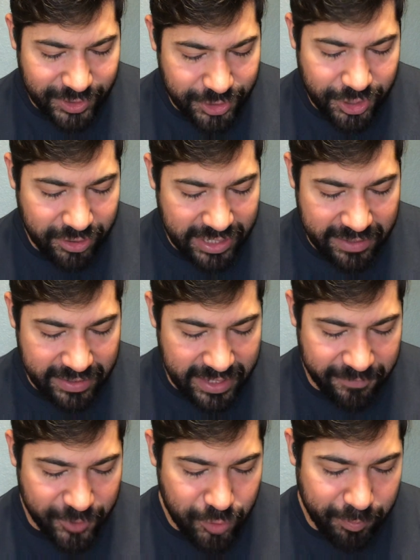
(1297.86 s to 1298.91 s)
you know,
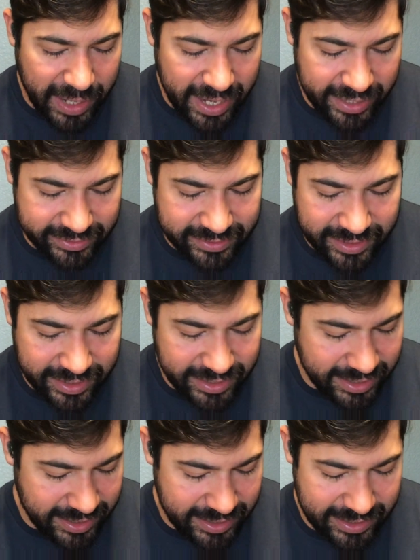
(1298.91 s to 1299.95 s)
if you bought
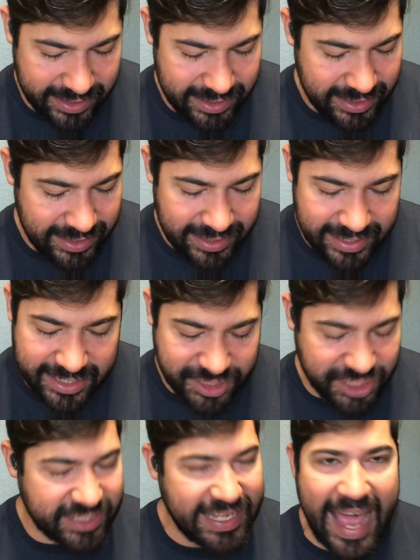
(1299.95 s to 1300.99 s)
the, let's
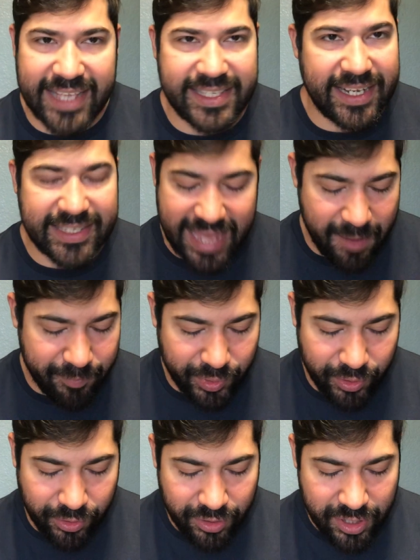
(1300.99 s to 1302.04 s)
just as an
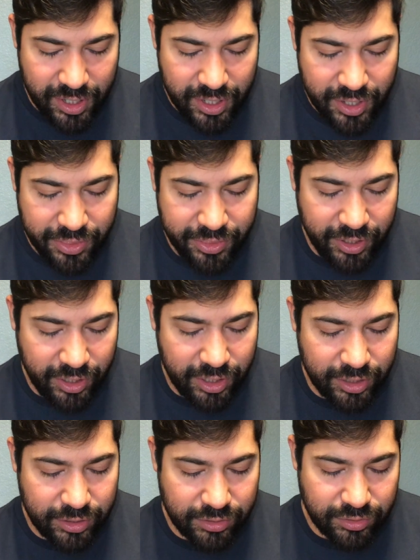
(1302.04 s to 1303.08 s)
example,
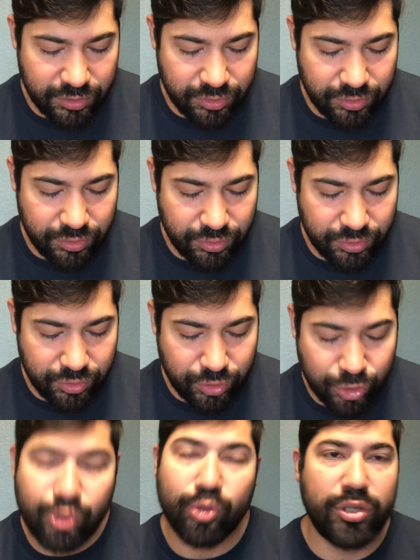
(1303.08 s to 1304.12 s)
the
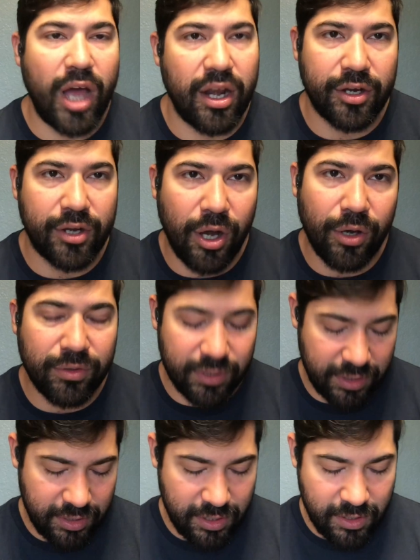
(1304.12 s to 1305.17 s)
$2
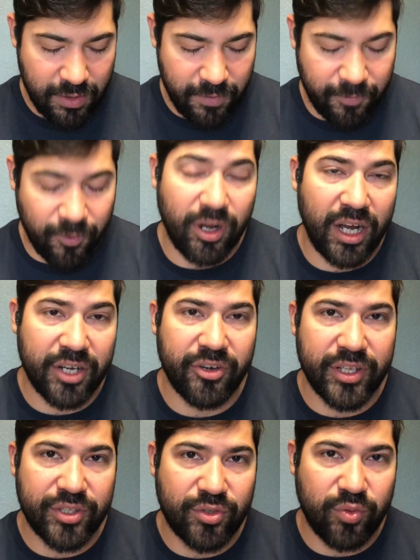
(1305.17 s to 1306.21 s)
gold for
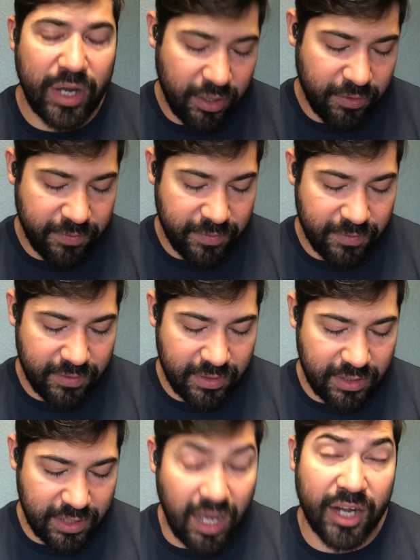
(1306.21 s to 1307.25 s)

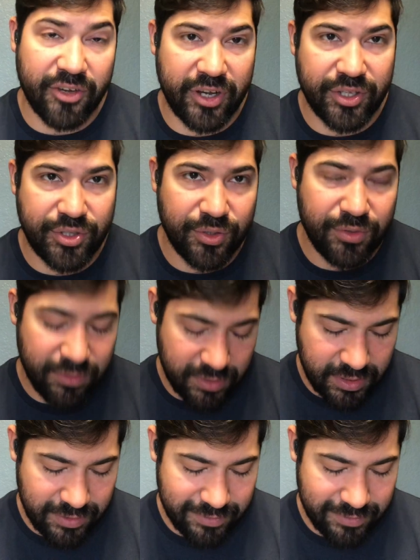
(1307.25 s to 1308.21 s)
102,